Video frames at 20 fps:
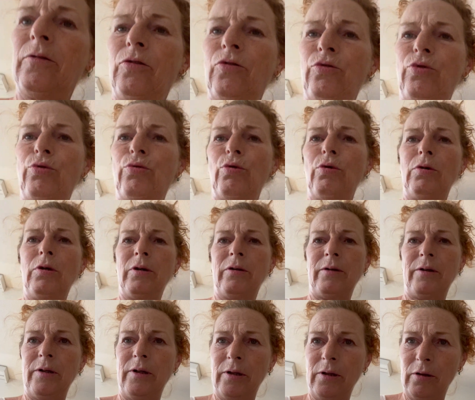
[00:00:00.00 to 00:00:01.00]
tool, a
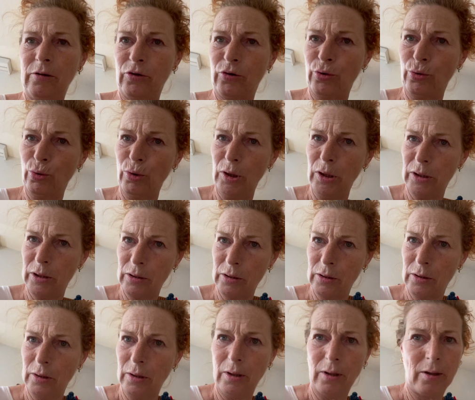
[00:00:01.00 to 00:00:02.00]
little tool.
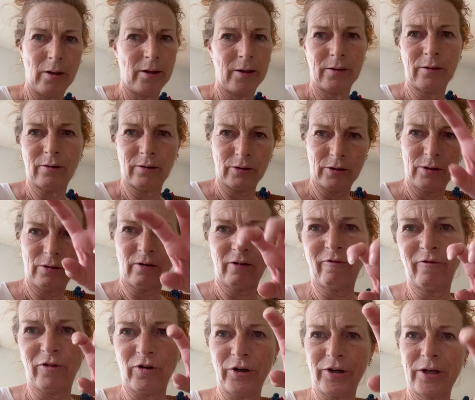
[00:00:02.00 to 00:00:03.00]
I don't need the
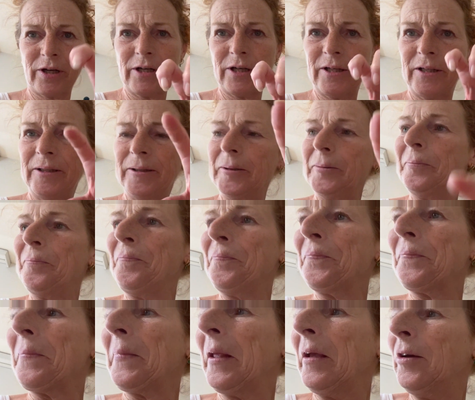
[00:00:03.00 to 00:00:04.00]
fork,
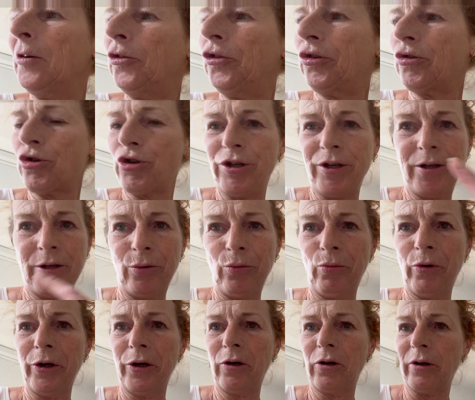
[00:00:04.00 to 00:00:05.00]
so she can
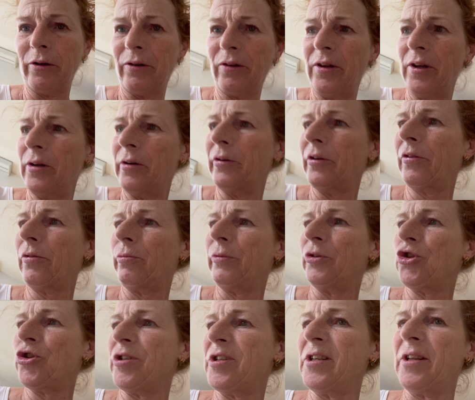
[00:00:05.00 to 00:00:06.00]
work on the earth
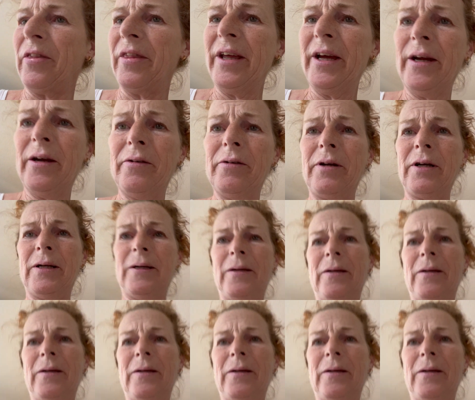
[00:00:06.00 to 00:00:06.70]
which is in there.